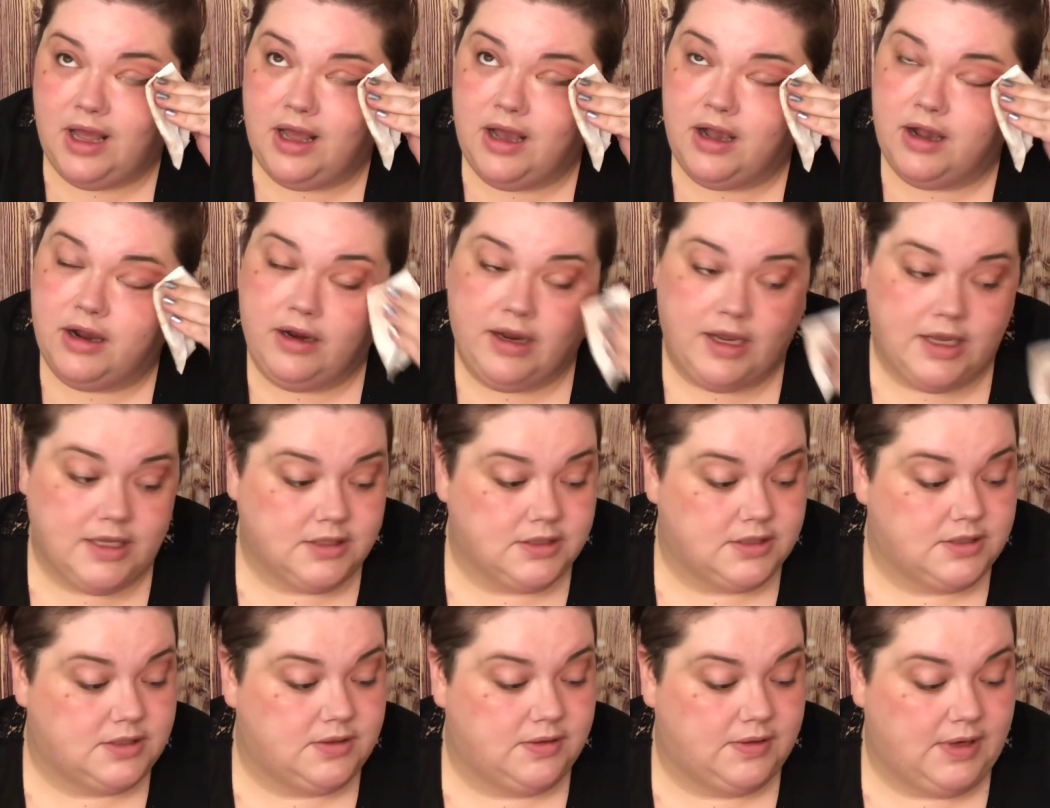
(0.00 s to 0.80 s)
All
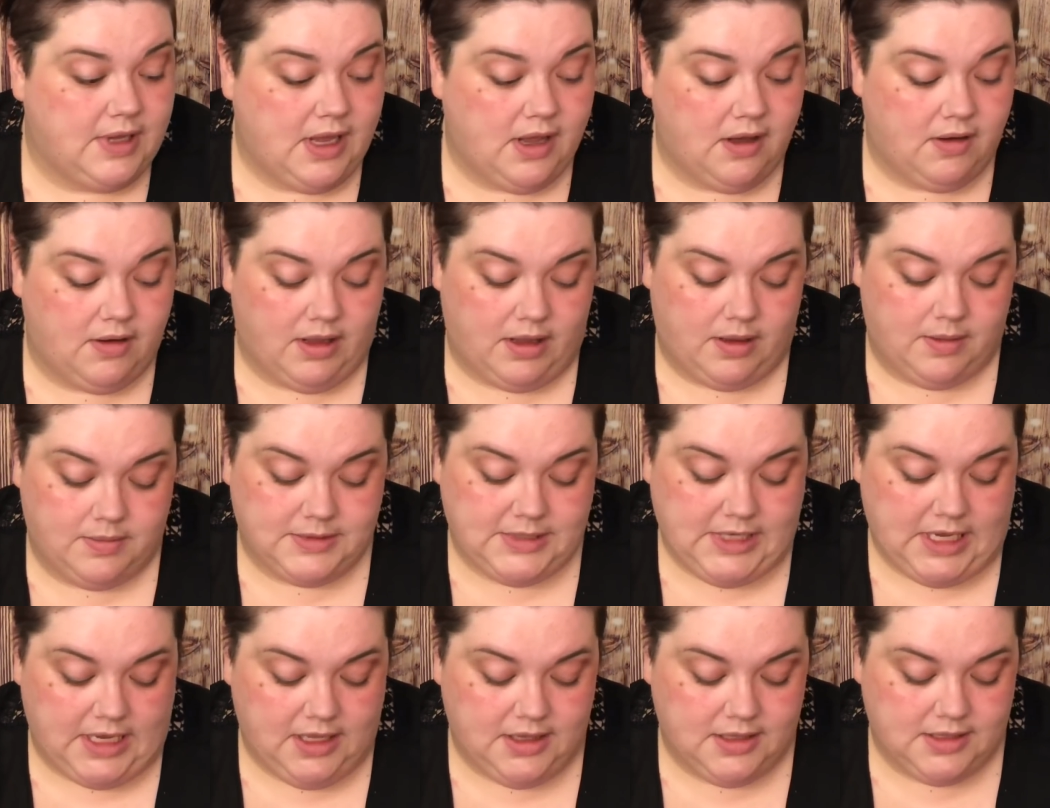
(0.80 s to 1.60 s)
right, so now I'm
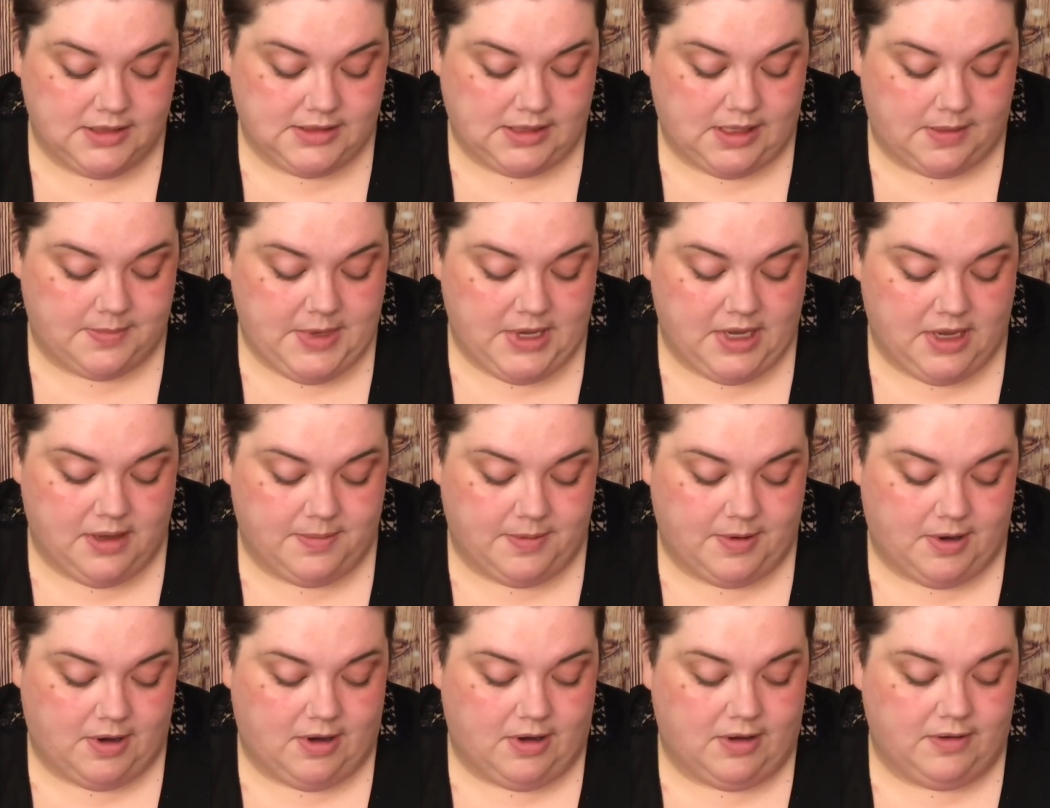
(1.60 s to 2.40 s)
taking this eye makeup
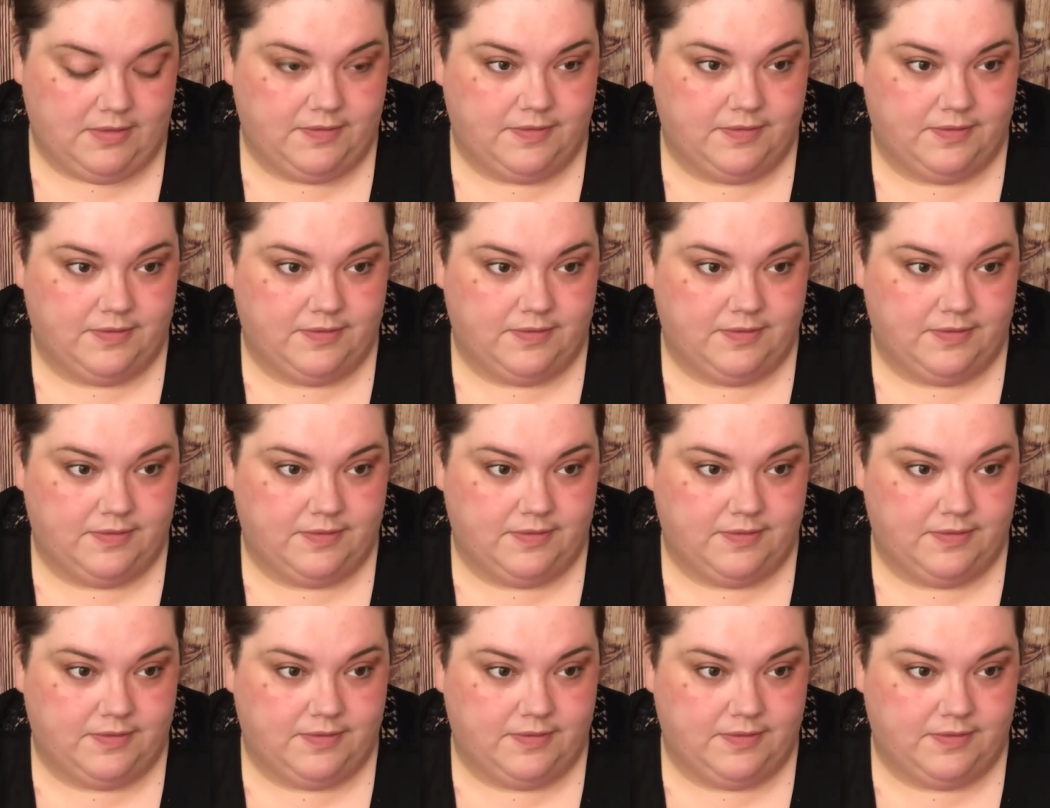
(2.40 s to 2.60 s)
off.